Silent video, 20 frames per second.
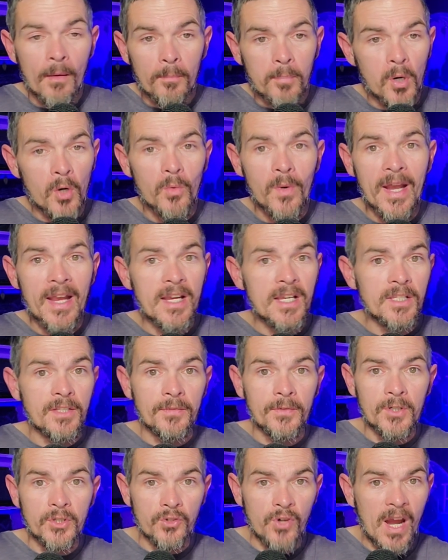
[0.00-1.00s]
parades
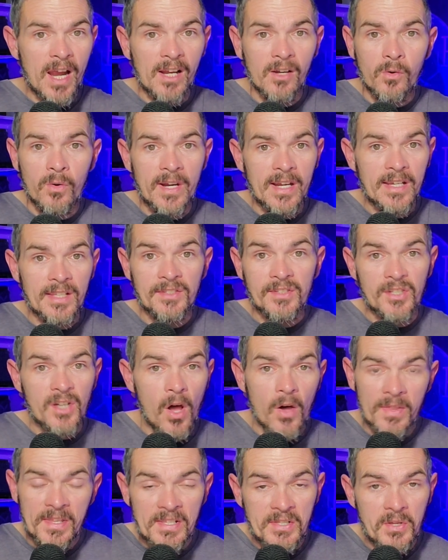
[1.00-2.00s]
for drag queens and
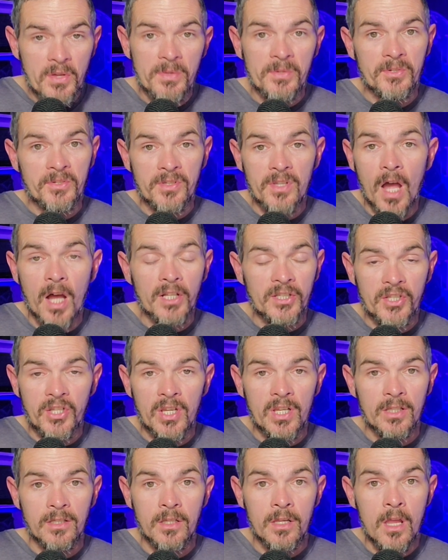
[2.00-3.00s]
all this other
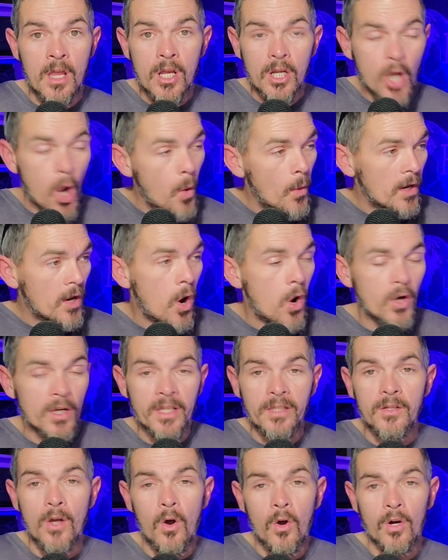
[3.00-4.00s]
nonsense going on
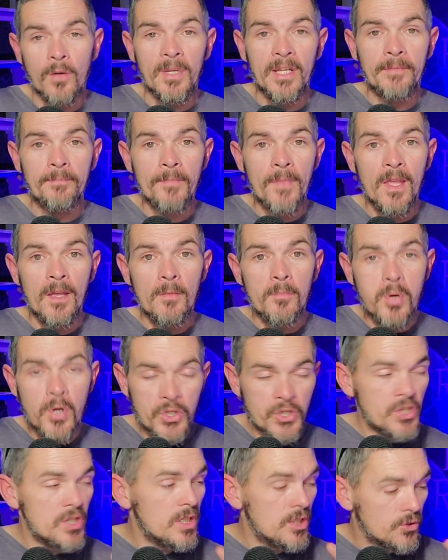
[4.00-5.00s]
in the Army,
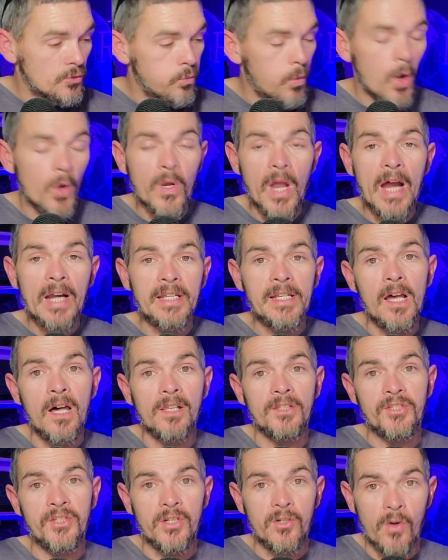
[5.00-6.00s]
pushing this woke
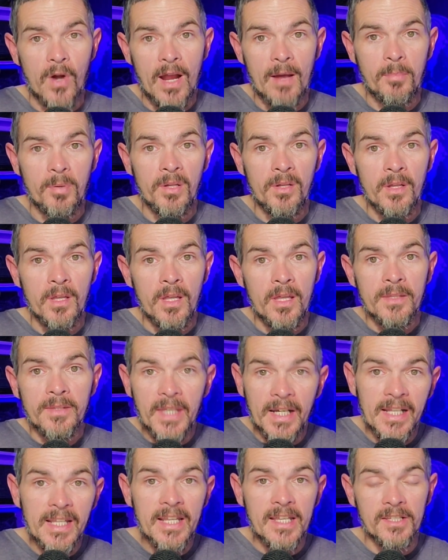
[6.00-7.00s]
ideology crap,
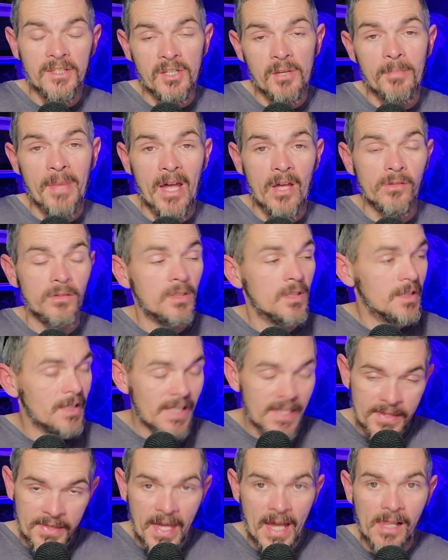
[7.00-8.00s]
than he is about
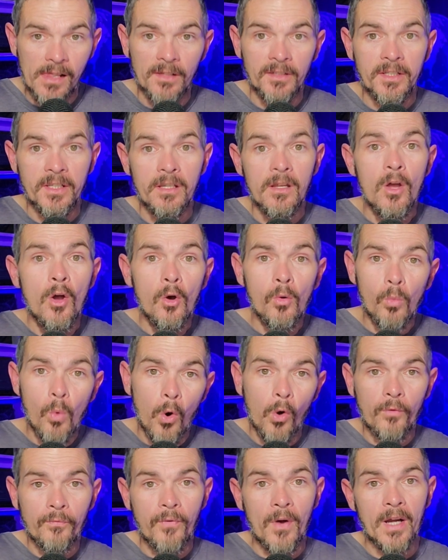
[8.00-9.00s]
lethality,
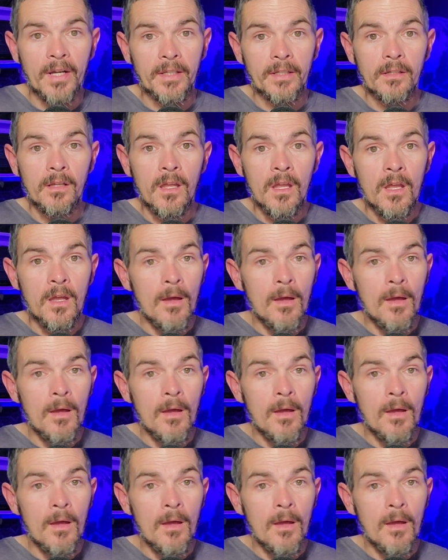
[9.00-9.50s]
war fighting,